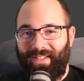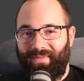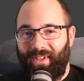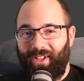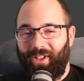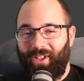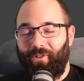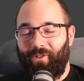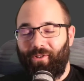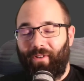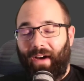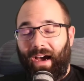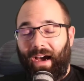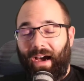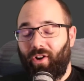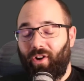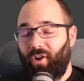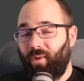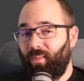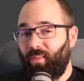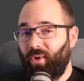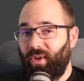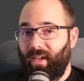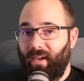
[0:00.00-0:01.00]
video. I
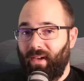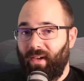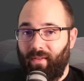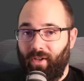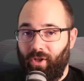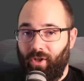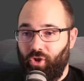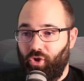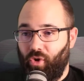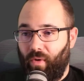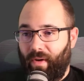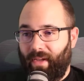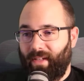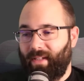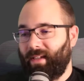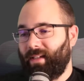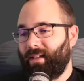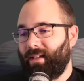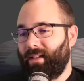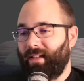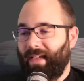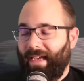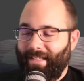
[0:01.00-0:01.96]
hope you have enjoyed it.